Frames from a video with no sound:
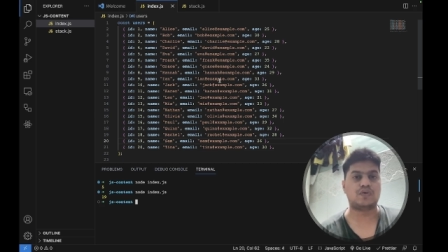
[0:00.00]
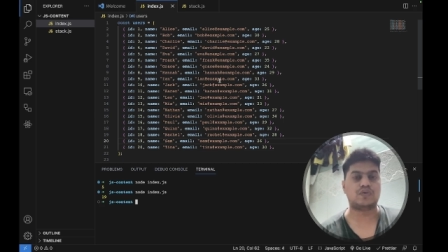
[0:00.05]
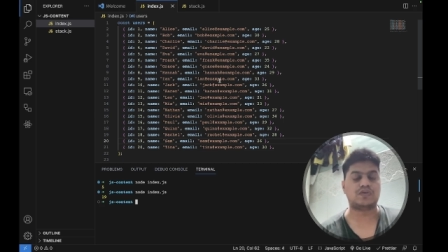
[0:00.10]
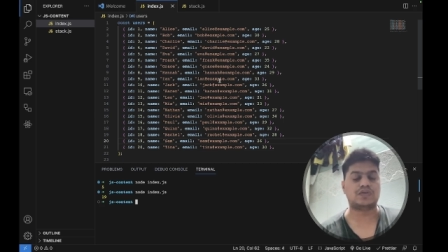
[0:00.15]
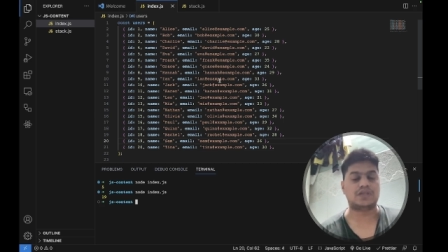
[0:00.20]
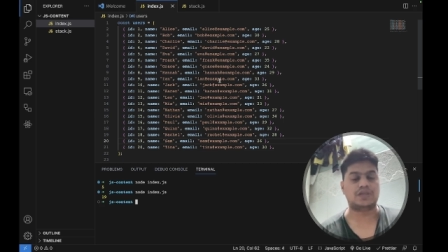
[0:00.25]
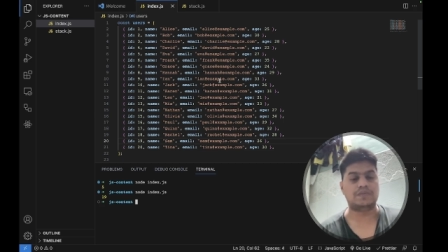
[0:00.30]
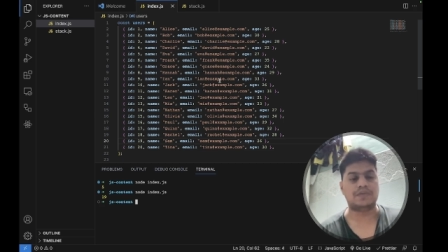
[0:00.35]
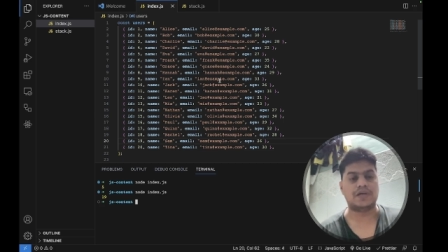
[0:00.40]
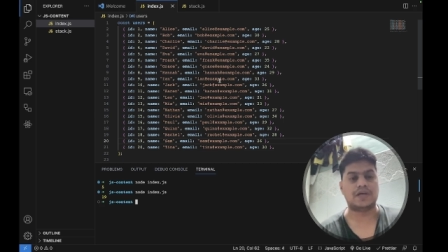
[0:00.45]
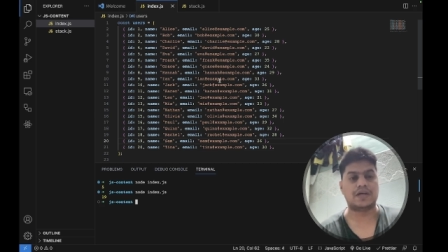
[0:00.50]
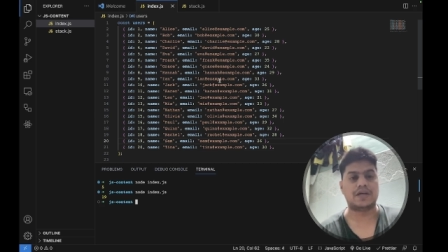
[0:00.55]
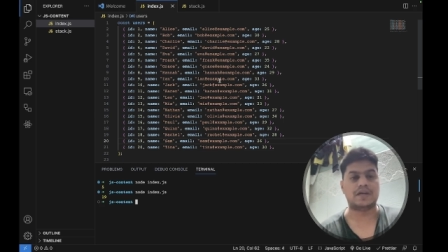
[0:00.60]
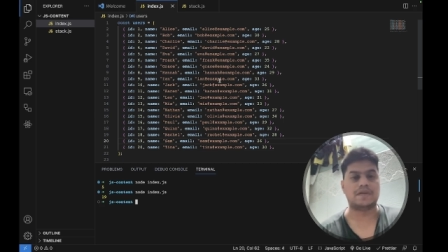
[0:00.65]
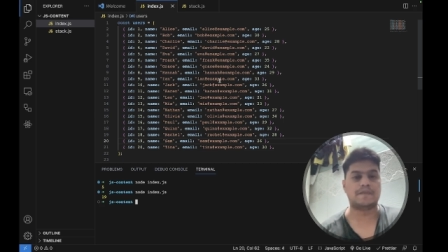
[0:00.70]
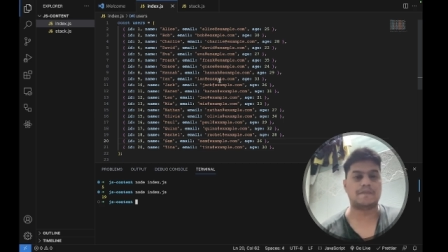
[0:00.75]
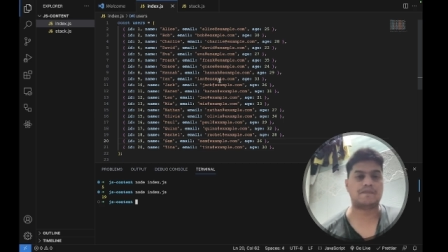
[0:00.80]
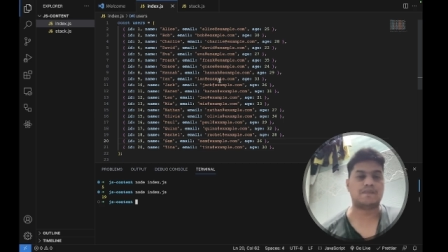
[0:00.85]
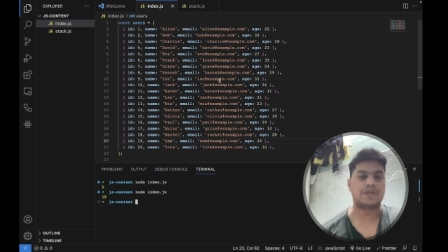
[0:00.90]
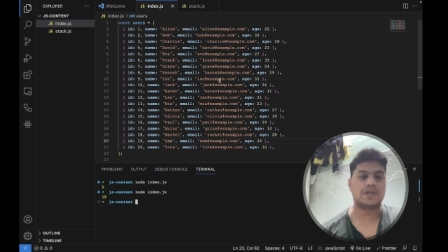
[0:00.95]
see me
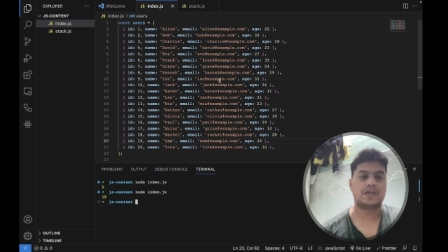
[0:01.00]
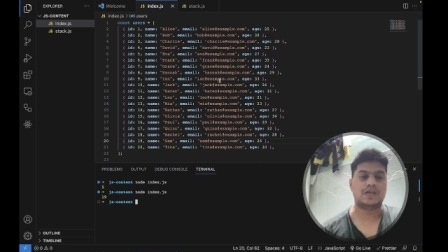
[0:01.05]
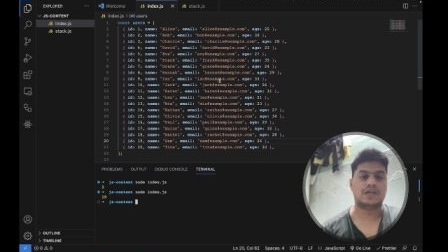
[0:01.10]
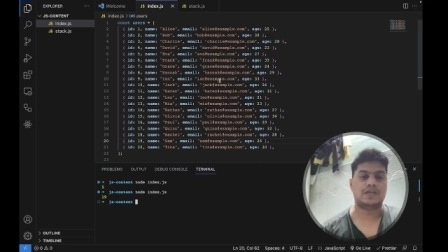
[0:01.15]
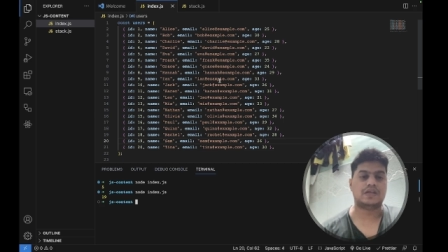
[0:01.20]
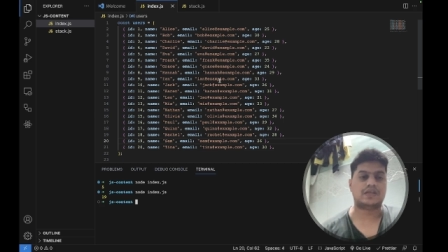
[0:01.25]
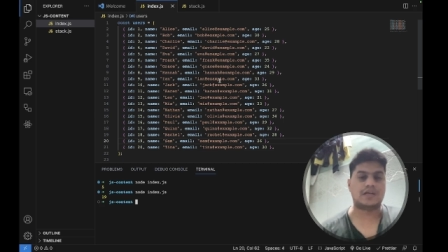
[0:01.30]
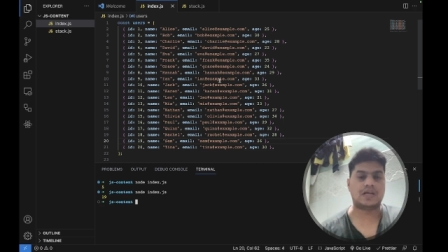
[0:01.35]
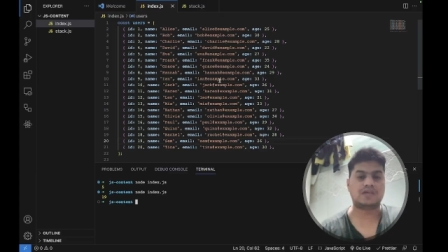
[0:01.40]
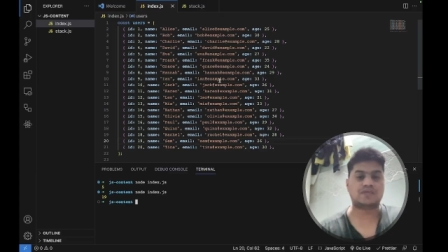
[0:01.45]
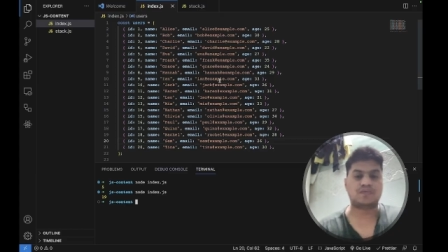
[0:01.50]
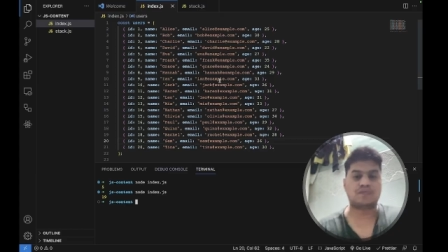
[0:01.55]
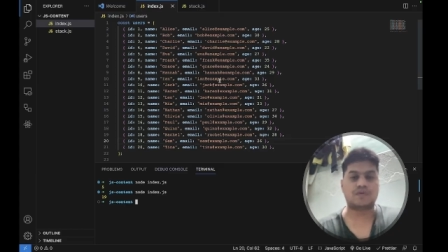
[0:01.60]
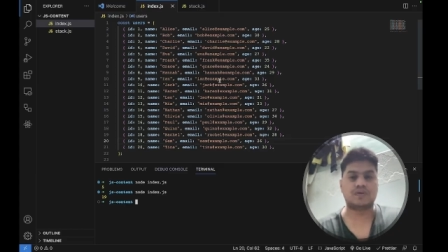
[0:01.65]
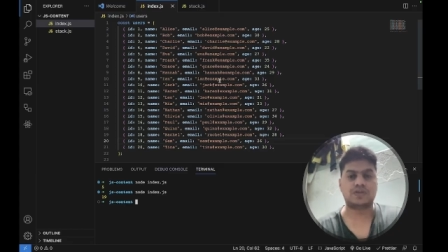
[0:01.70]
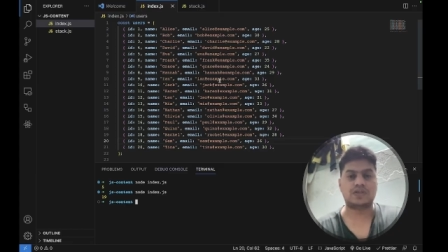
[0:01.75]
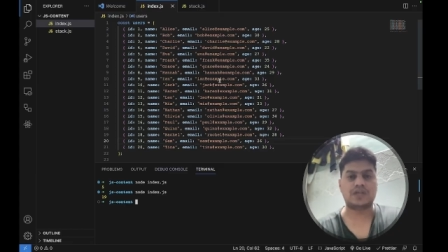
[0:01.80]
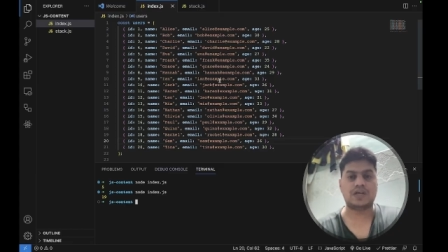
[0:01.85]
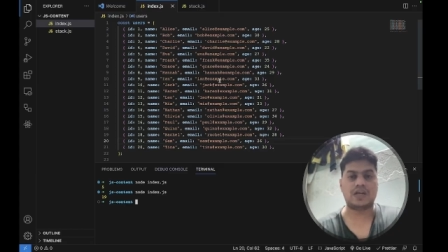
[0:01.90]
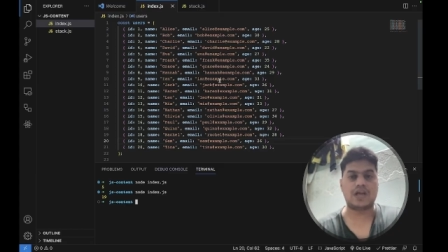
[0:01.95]
again. Thanks for
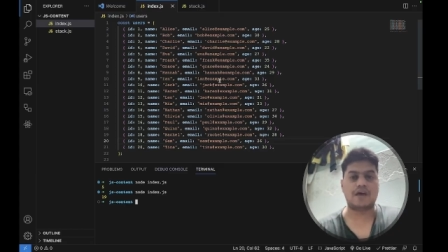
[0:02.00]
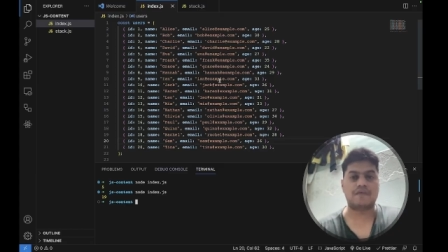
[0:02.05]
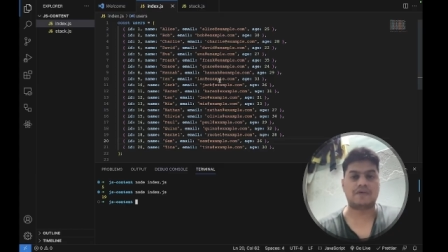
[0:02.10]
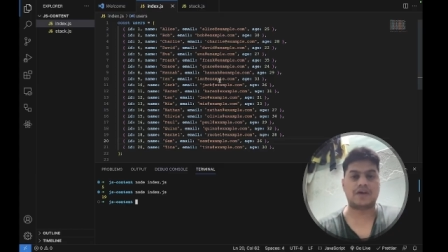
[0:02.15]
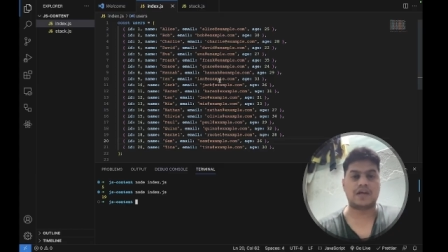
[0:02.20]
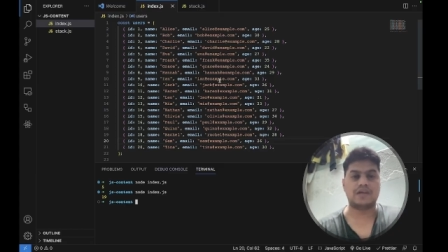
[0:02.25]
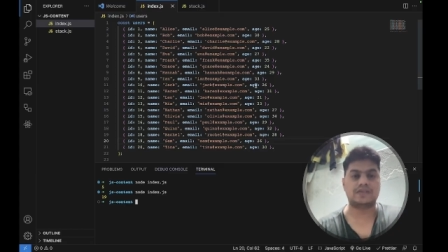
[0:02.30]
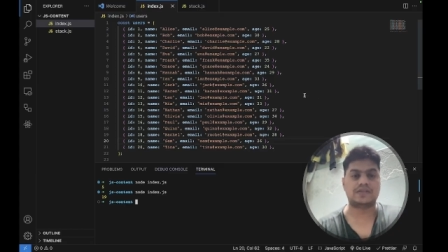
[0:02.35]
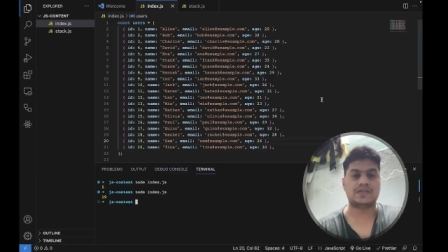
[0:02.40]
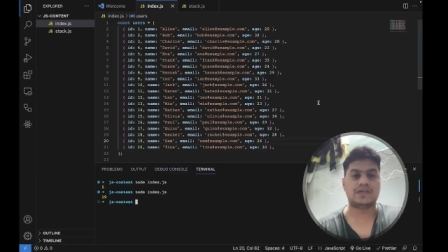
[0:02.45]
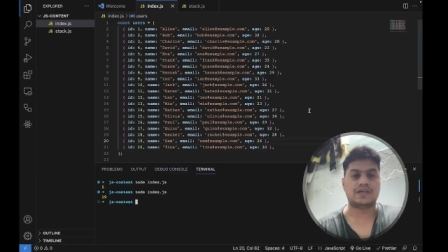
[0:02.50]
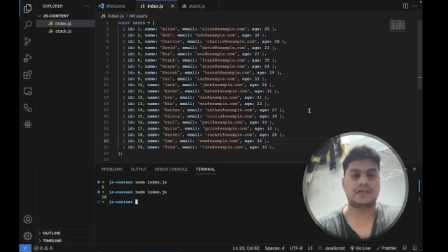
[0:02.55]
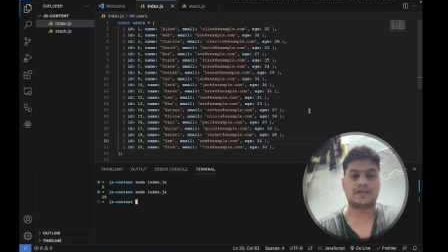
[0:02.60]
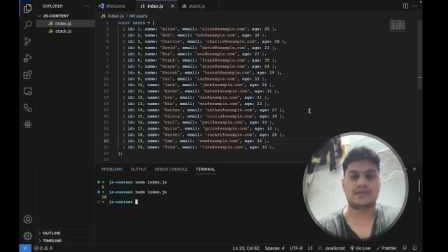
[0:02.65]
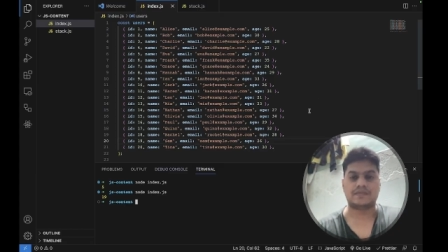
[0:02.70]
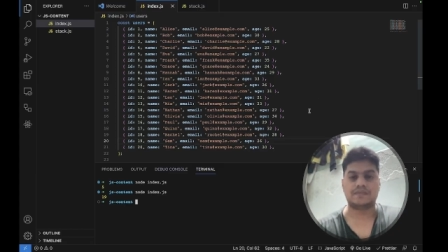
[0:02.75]
watching and have a nice day.